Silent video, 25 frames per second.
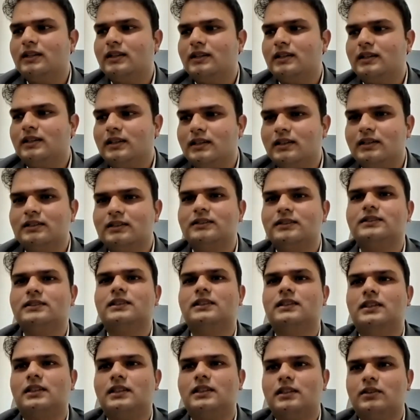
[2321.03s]
the returns
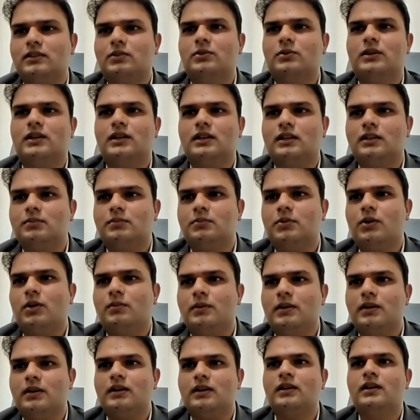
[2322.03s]
and then to get the
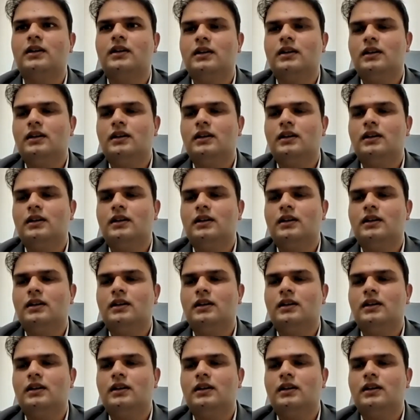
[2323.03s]
proper